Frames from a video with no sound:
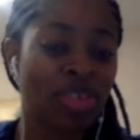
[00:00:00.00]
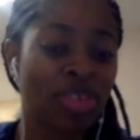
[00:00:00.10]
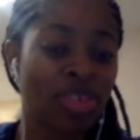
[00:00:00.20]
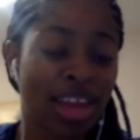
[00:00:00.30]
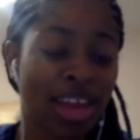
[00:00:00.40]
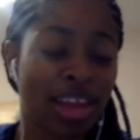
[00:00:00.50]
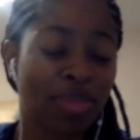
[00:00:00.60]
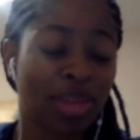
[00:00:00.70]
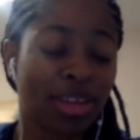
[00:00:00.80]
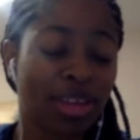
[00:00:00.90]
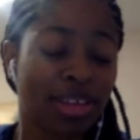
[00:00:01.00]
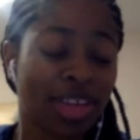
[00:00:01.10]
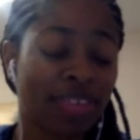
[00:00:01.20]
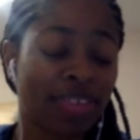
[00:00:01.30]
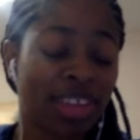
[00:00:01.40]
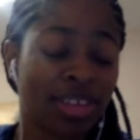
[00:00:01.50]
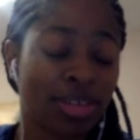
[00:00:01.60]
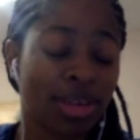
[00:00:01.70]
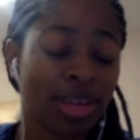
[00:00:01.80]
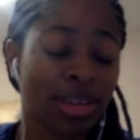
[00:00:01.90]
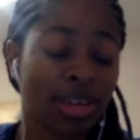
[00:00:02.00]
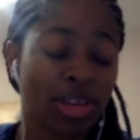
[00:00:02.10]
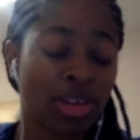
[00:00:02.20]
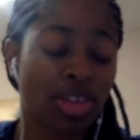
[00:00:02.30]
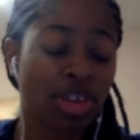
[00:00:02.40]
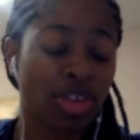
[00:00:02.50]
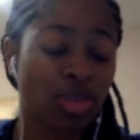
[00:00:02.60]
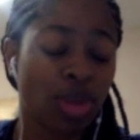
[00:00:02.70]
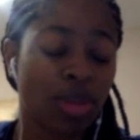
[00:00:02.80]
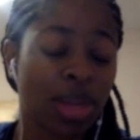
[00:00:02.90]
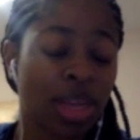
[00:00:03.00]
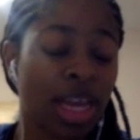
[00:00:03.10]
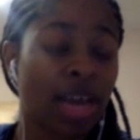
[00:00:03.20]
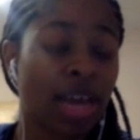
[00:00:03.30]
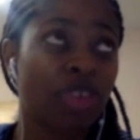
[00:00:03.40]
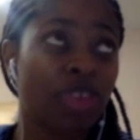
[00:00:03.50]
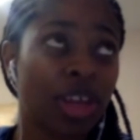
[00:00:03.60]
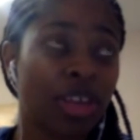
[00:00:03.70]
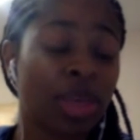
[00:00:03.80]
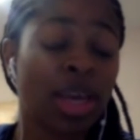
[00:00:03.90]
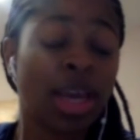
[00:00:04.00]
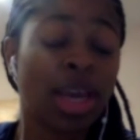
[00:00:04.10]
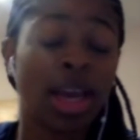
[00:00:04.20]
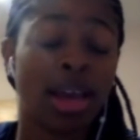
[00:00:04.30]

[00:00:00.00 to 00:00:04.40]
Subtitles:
I'm just going to say this, please don't take offense to it because I know you're a church woman and God forgive me.